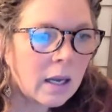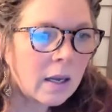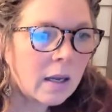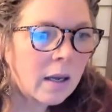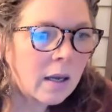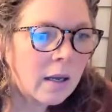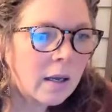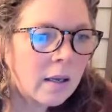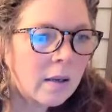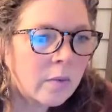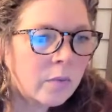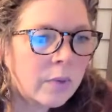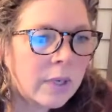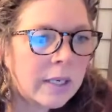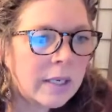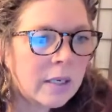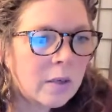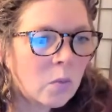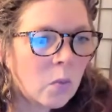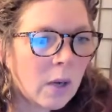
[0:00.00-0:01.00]

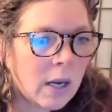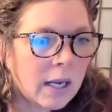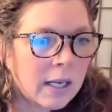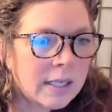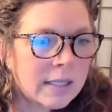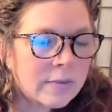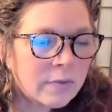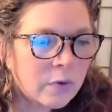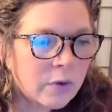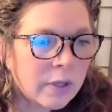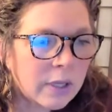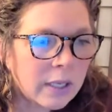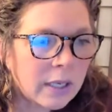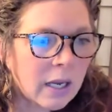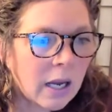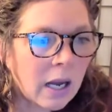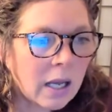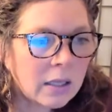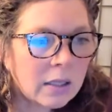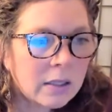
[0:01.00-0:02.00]
Radiant Wise for the
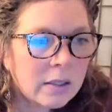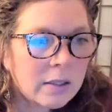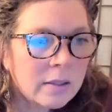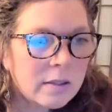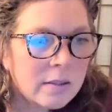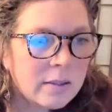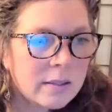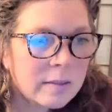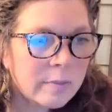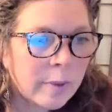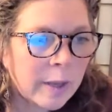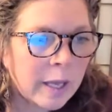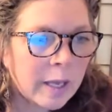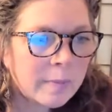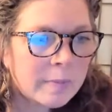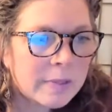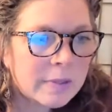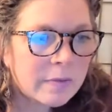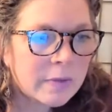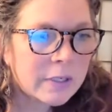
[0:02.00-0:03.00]
colors,
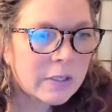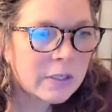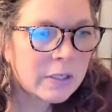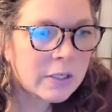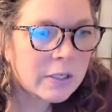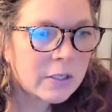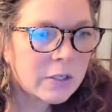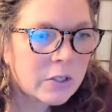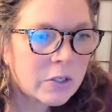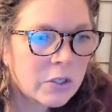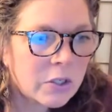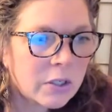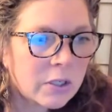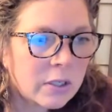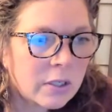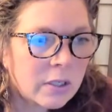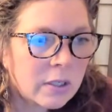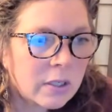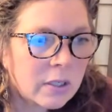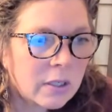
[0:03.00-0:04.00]
Pam's Vintage
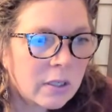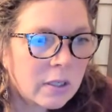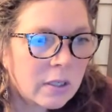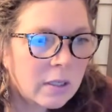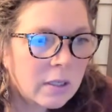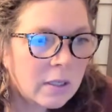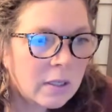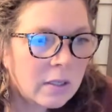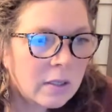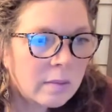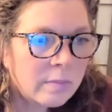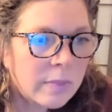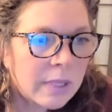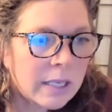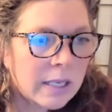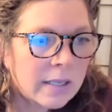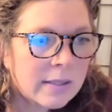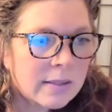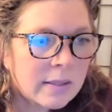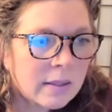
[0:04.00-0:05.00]

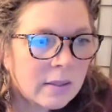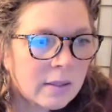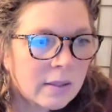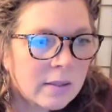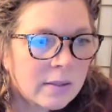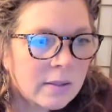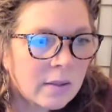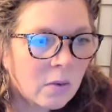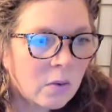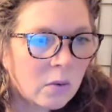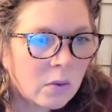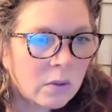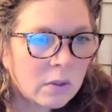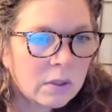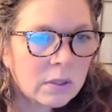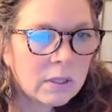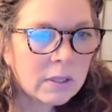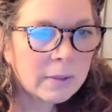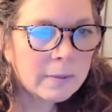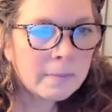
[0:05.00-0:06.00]
because it looks
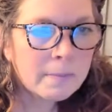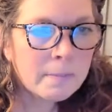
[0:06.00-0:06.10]
old.